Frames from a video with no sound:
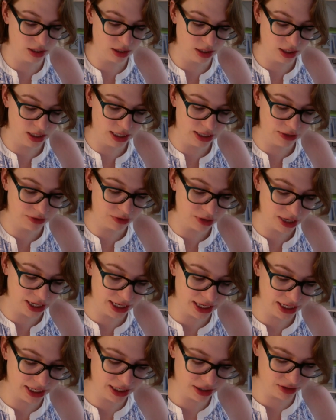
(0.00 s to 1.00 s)
Now
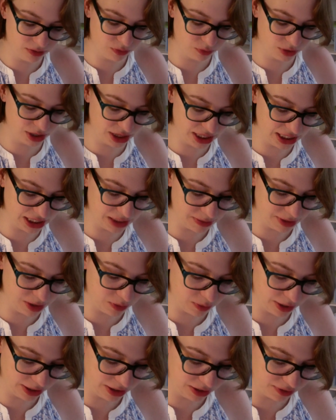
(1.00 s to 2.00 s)
granted, one thing to be
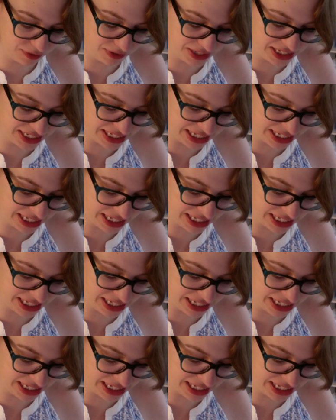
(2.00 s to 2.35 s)
aware of is they